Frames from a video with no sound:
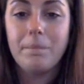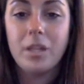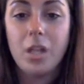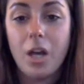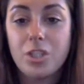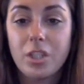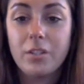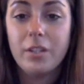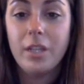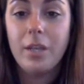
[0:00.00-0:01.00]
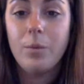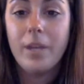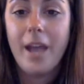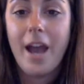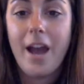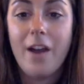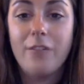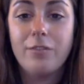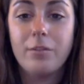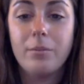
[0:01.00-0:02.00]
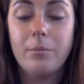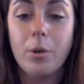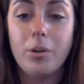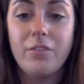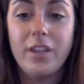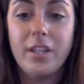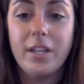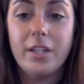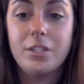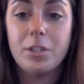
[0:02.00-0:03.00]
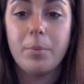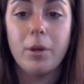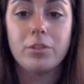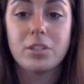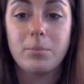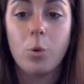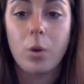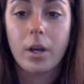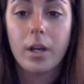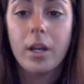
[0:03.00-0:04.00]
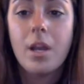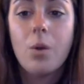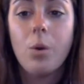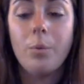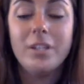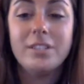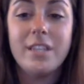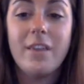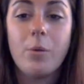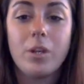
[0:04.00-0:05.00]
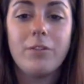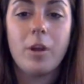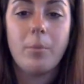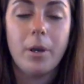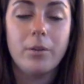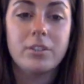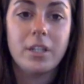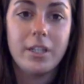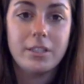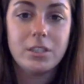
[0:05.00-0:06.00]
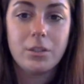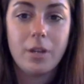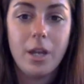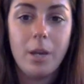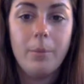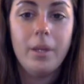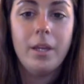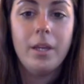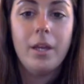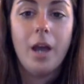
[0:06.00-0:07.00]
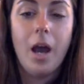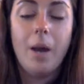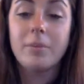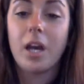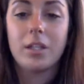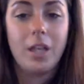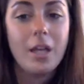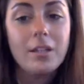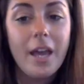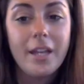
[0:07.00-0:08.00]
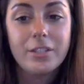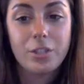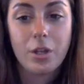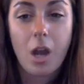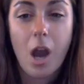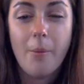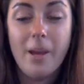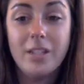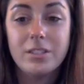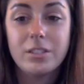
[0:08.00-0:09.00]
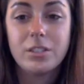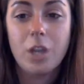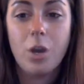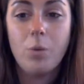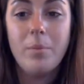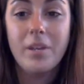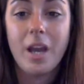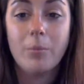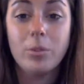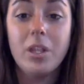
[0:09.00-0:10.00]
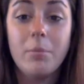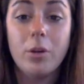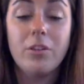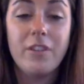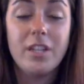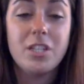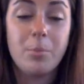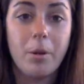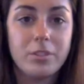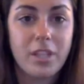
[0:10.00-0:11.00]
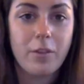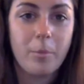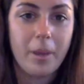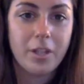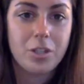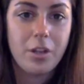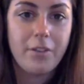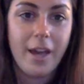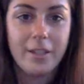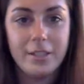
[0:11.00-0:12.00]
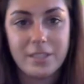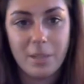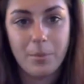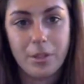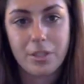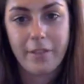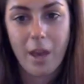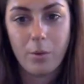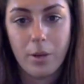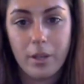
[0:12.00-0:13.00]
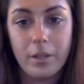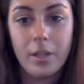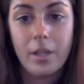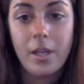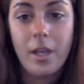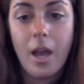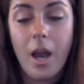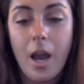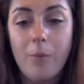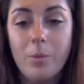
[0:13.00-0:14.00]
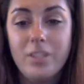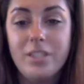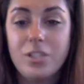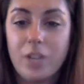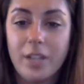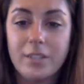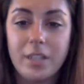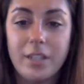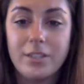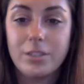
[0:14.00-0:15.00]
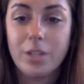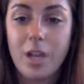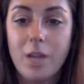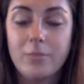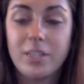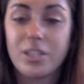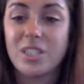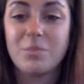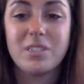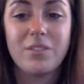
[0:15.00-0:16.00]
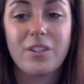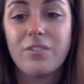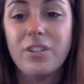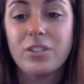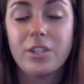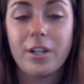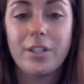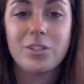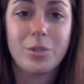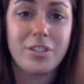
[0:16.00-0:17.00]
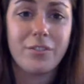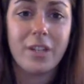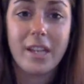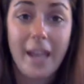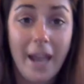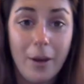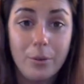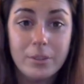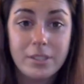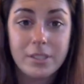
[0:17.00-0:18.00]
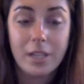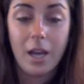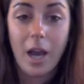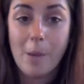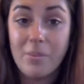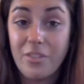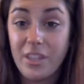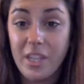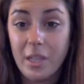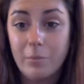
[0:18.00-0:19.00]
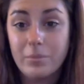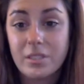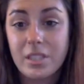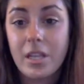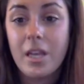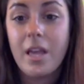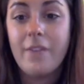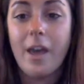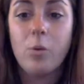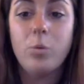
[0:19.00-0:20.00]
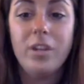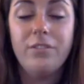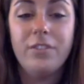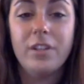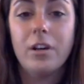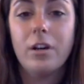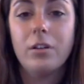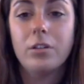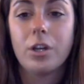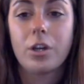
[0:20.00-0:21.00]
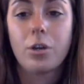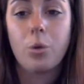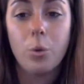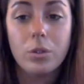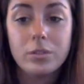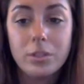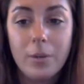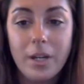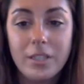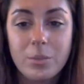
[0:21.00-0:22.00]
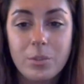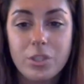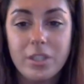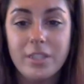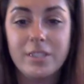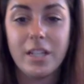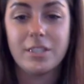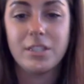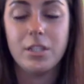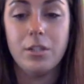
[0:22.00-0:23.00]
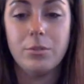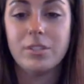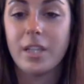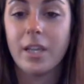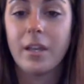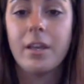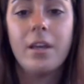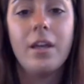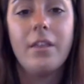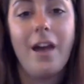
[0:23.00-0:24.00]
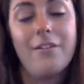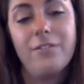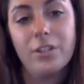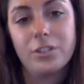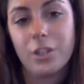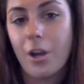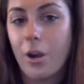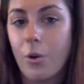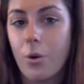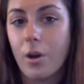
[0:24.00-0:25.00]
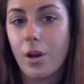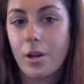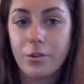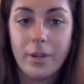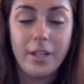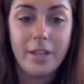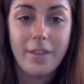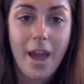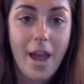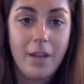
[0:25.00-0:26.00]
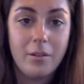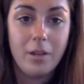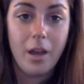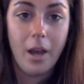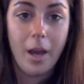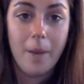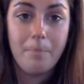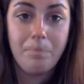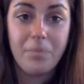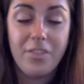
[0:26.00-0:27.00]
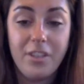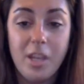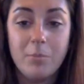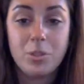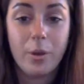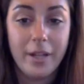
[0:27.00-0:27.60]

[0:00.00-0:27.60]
logically, we have motivated to post more when we see that one of our posts on Instagram got a lot of likes or comments. So we become really motivated to post another picture that is similar to that one. We see trends on Instagram such as specific filters or different accounts, themes that we feel look cool to us, which leads us to using that filter or creating that theme to our